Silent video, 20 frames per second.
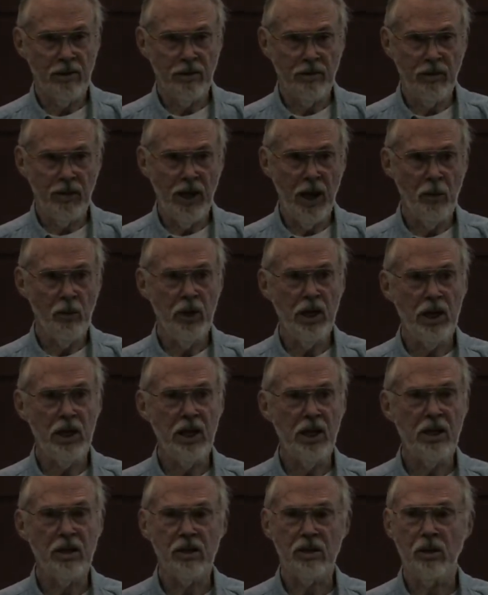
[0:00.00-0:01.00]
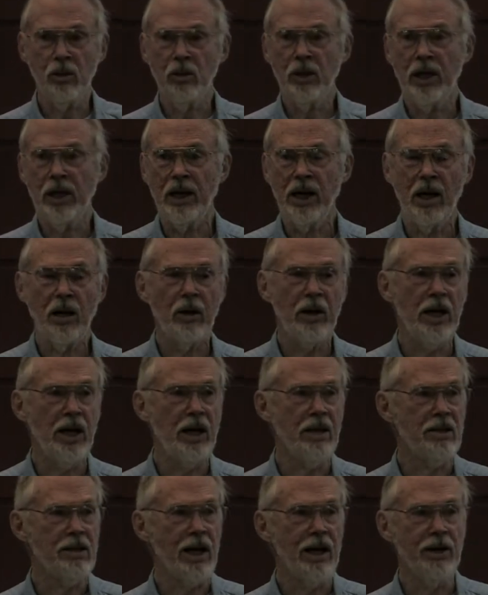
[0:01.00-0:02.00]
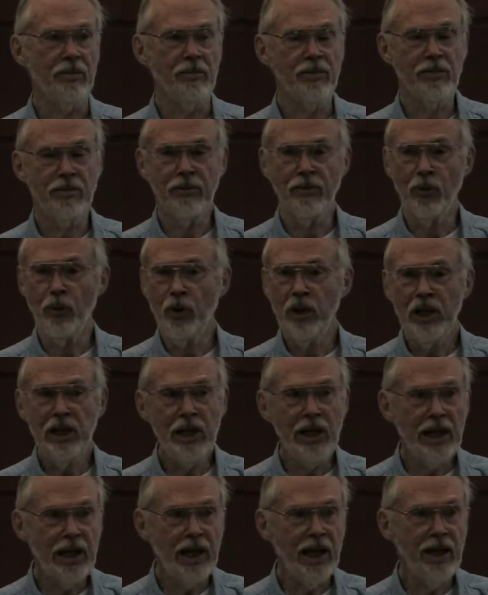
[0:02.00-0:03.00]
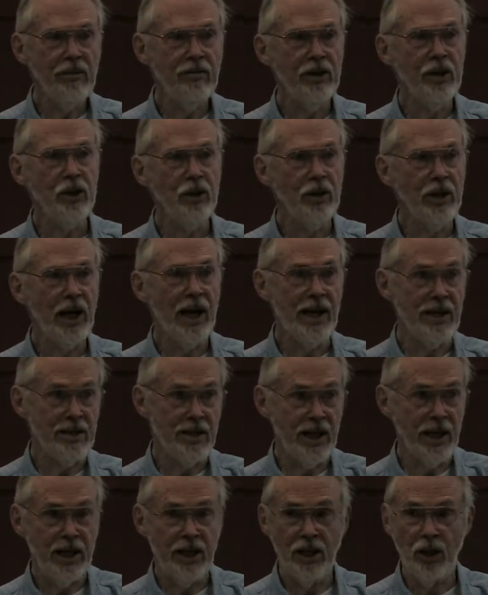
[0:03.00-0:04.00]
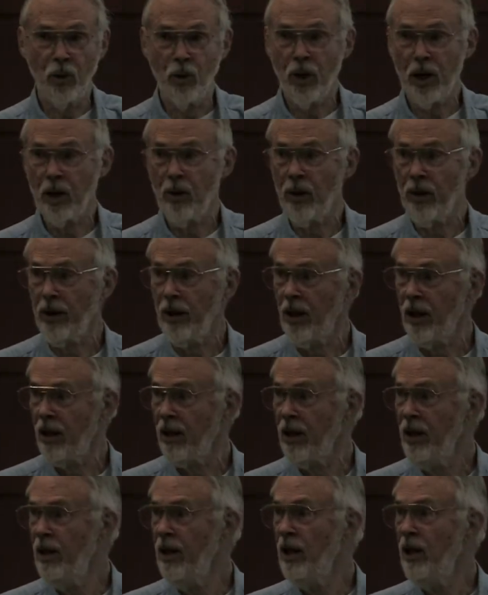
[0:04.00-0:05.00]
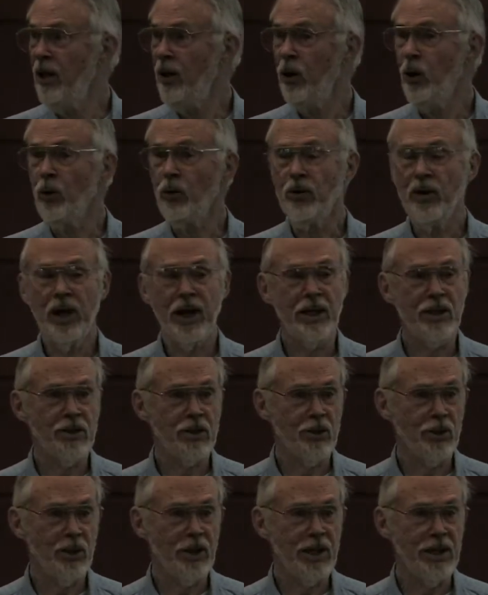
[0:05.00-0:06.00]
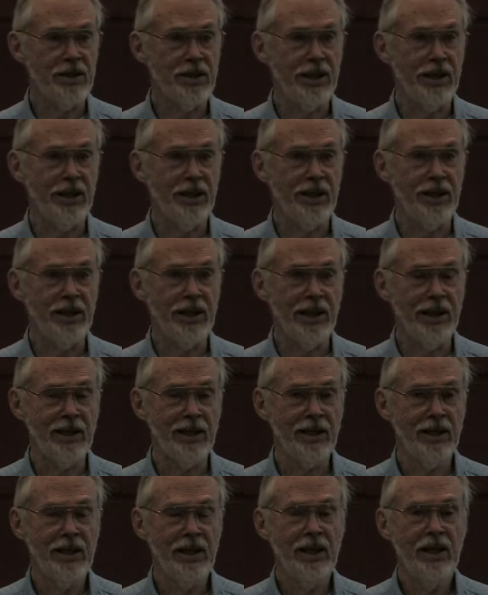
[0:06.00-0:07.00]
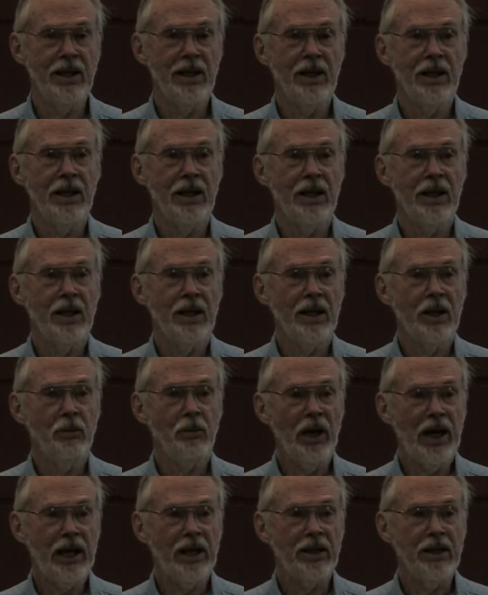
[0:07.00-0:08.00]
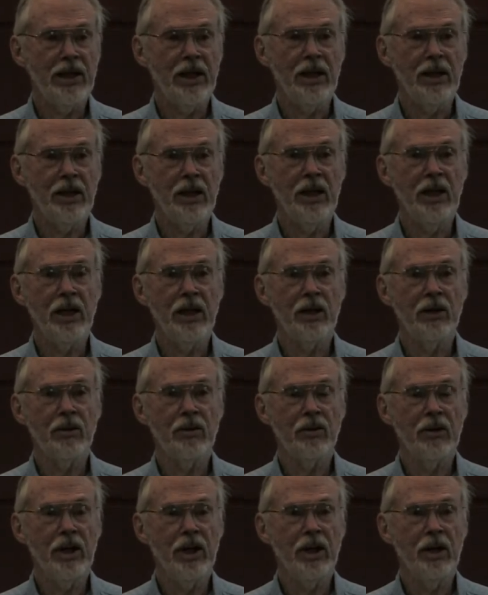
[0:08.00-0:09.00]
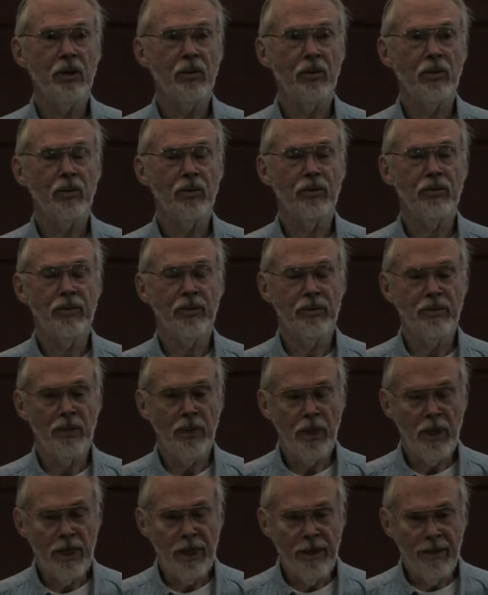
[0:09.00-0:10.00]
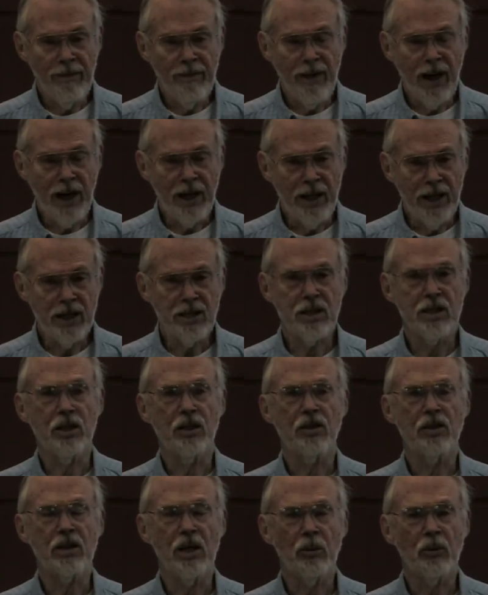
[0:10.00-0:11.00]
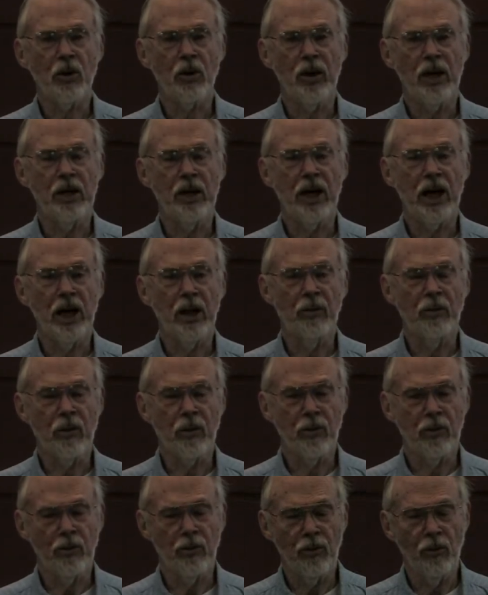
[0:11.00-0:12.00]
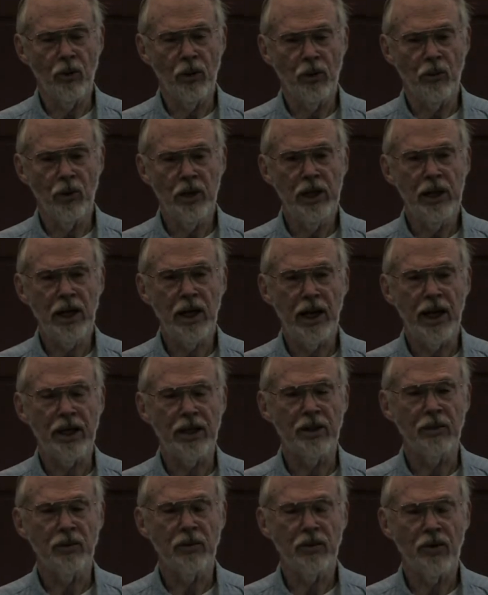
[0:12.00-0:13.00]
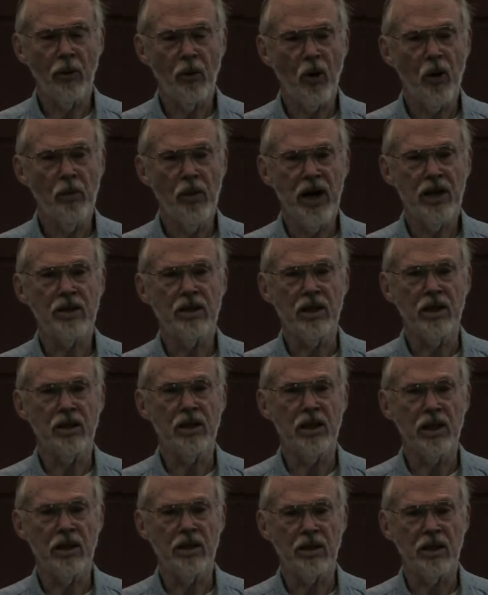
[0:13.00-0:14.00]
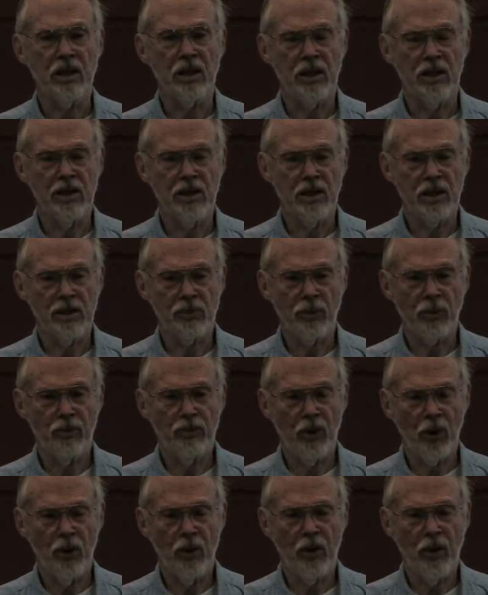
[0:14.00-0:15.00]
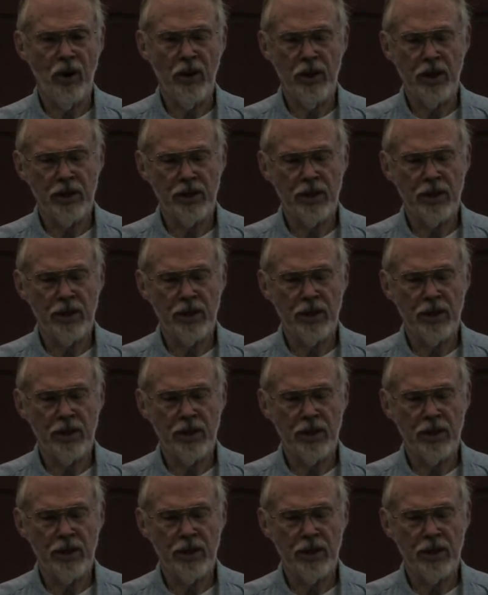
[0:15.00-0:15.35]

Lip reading: MBE is doing nowadays. I really envy you guys getting to work with all those nice toys out there. But in I guess the summary that I would really like to, the summary message is that this program